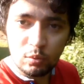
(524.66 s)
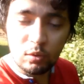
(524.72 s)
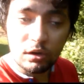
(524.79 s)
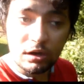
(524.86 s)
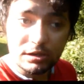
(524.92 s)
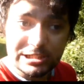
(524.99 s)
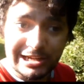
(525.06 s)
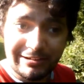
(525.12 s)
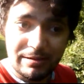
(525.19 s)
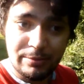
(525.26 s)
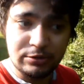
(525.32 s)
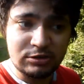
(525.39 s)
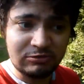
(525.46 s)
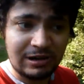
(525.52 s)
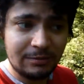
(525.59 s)
One last Harry
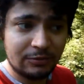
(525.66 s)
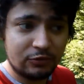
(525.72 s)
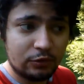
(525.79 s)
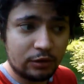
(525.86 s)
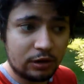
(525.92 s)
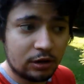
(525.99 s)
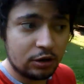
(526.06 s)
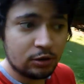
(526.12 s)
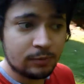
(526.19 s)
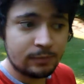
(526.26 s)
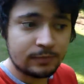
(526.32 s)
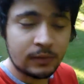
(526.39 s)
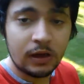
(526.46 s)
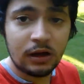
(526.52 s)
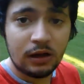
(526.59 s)
Potter rant before I go.
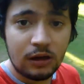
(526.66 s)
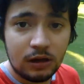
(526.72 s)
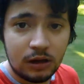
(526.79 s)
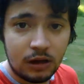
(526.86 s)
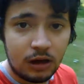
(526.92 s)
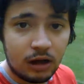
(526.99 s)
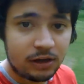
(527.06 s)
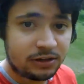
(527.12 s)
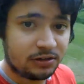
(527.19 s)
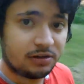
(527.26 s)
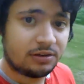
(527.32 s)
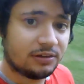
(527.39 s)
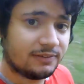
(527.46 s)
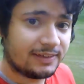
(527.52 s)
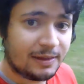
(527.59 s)
I didn't
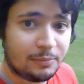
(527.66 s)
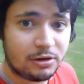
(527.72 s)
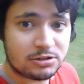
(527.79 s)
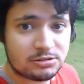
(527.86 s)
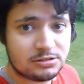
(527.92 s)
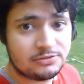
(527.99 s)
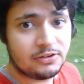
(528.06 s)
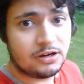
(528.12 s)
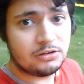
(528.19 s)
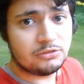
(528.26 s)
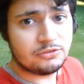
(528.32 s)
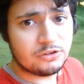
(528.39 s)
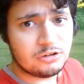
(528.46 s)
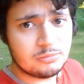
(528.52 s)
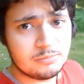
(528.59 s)
think that much of the final
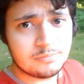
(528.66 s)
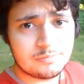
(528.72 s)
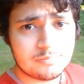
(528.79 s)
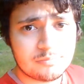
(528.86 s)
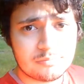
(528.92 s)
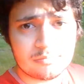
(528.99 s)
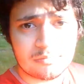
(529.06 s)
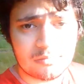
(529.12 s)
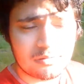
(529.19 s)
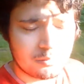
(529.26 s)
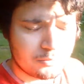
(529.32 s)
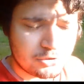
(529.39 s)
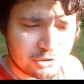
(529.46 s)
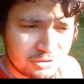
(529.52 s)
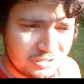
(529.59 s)
film. I'm
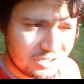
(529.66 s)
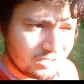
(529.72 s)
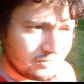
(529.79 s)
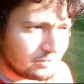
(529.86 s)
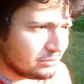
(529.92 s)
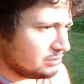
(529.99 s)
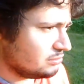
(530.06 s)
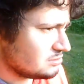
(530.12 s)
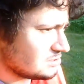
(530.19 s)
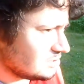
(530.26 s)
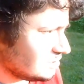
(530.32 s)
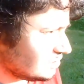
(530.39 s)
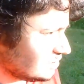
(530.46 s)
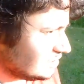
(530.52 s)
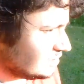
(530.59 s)
sorry if you thought it was the